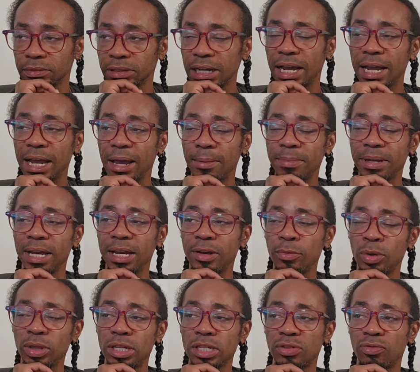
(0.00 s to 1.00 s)
I am
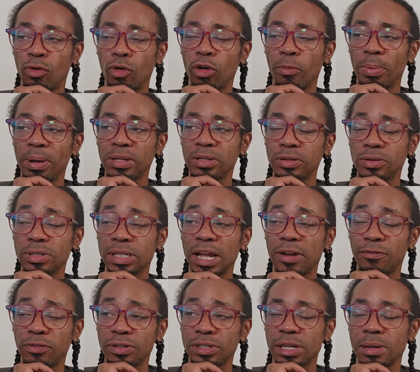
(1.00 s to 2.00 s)
getting with this Four of Pentacles
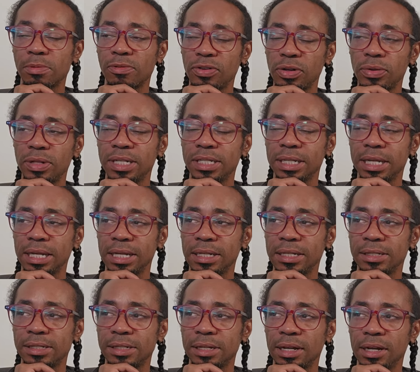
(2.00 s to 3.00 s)
that for some of you, this
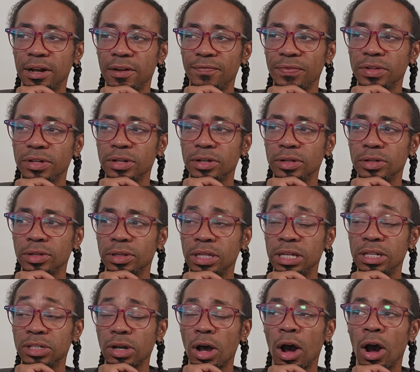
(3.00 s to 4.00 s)
is,
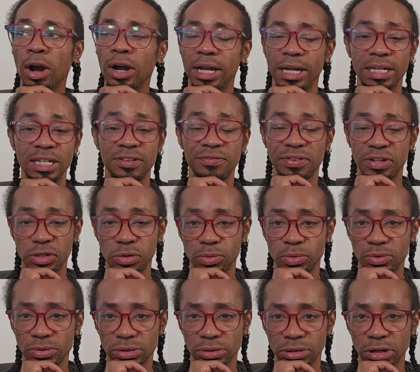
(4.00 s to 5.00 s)
these are
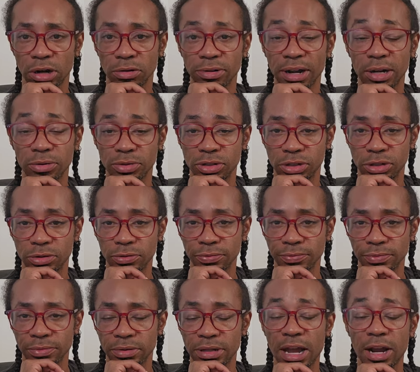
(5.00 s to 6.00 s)
individuals around you
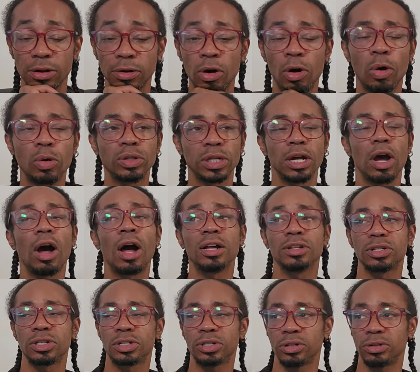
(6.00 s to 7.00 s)
that are holding
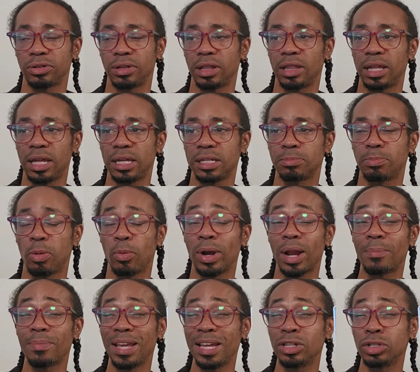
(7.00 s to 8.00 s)
on to certain things. But what
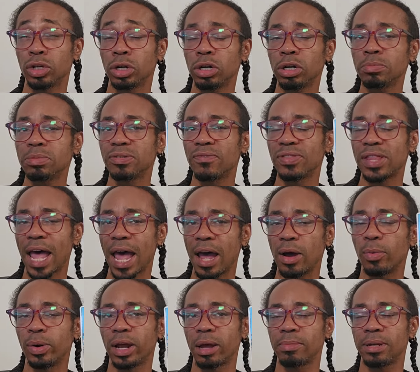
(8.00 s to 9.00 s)
I'm, in terms of
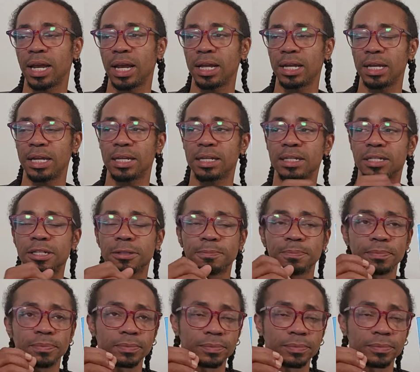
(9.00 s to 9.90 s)
that, what I'm getting is